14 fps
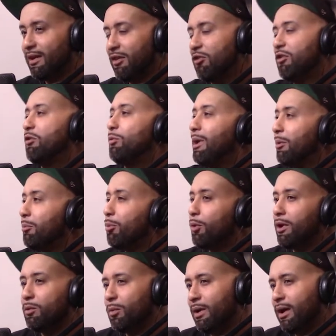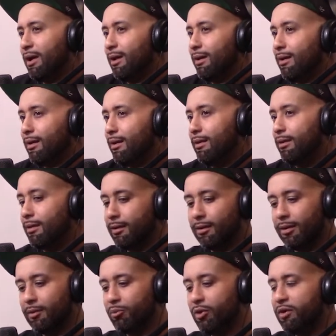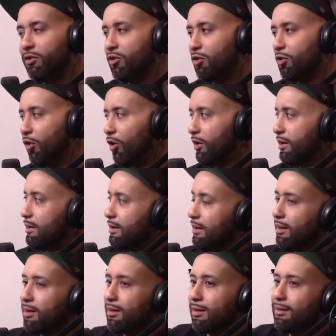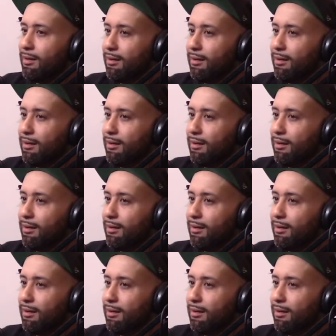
There's one point where the the previous Guardian hits